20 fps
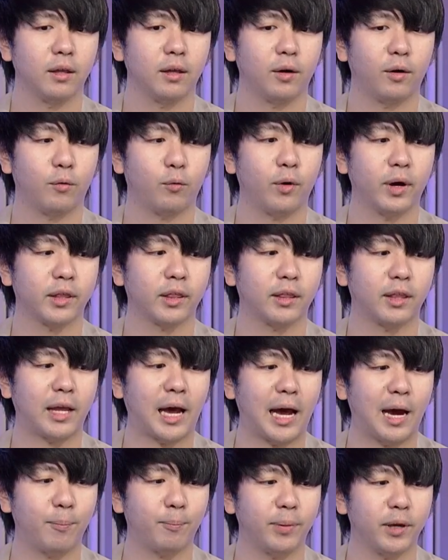what
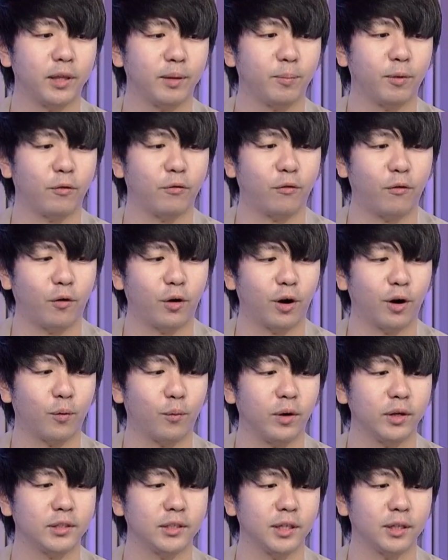happened before
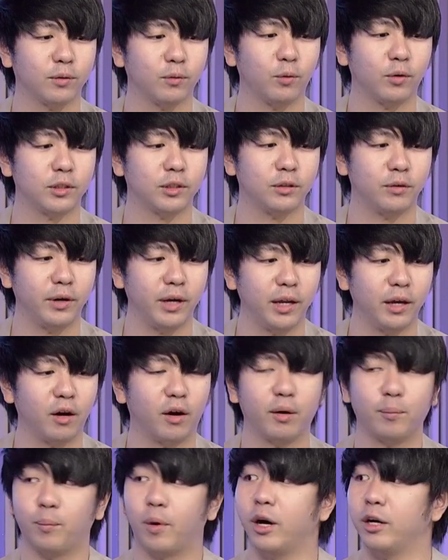was it was really
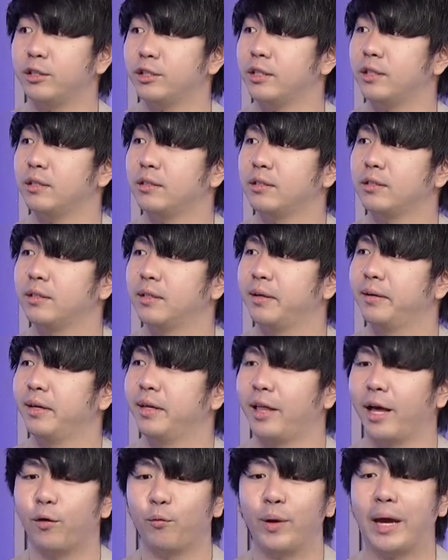on margins.
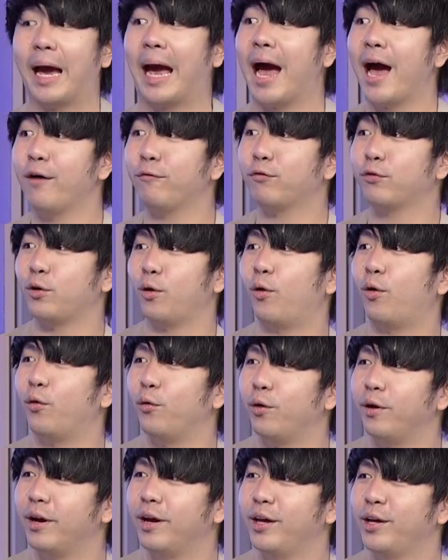Like we have to
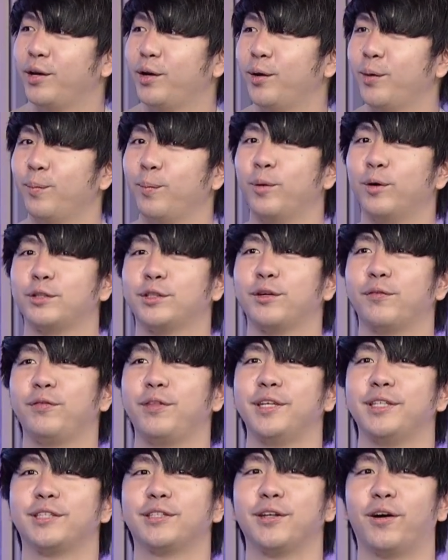own most of
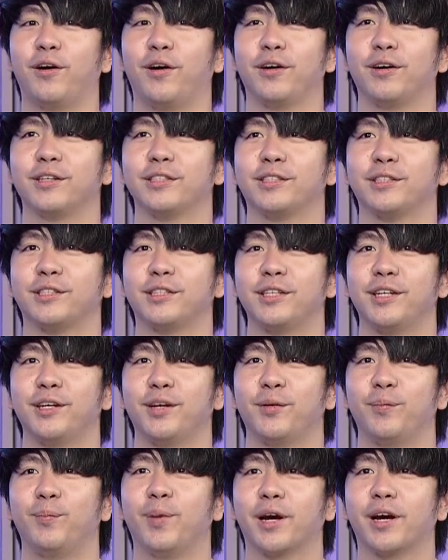these songs.
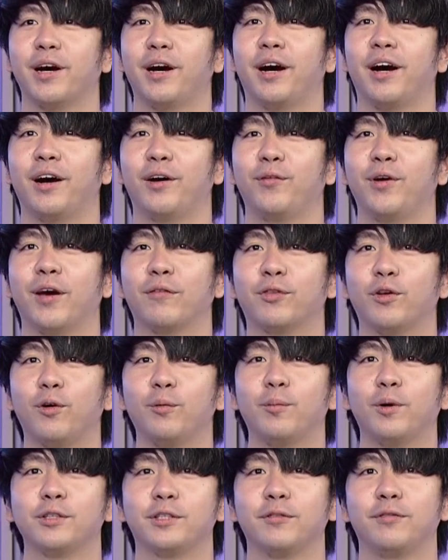Uh, we have to
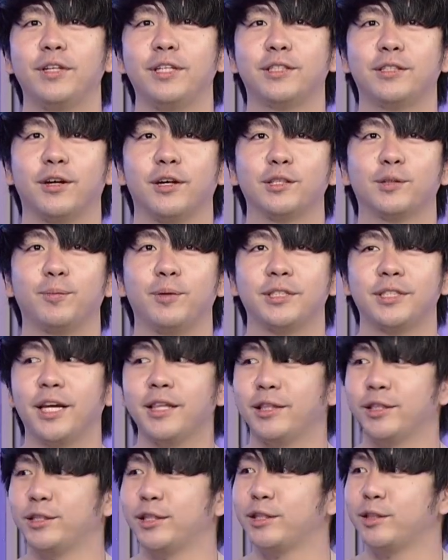own most of these songs
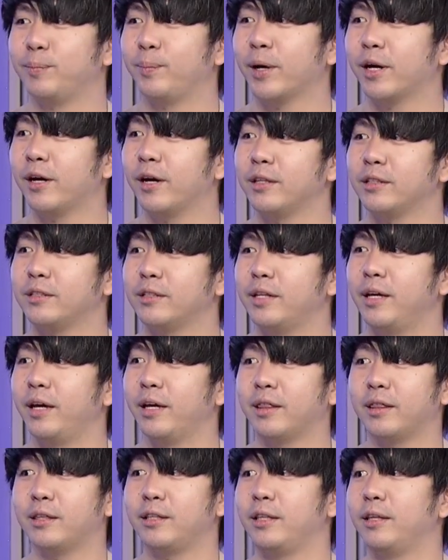percentages because
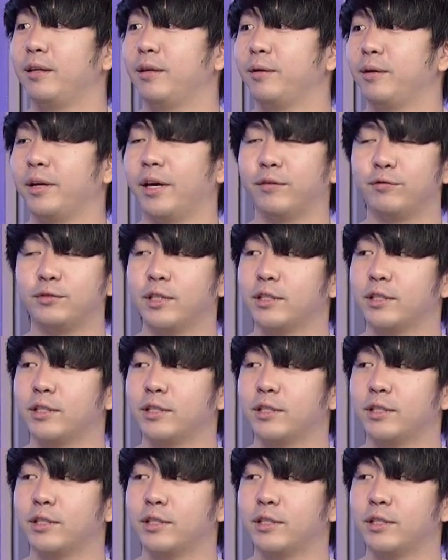it gives